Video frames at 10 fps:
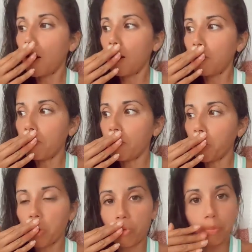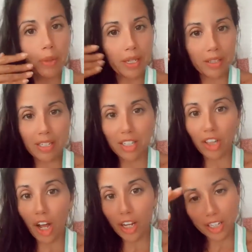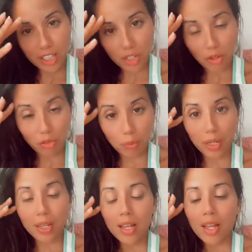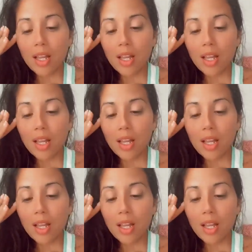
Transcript: It would have made things a lot easier for me.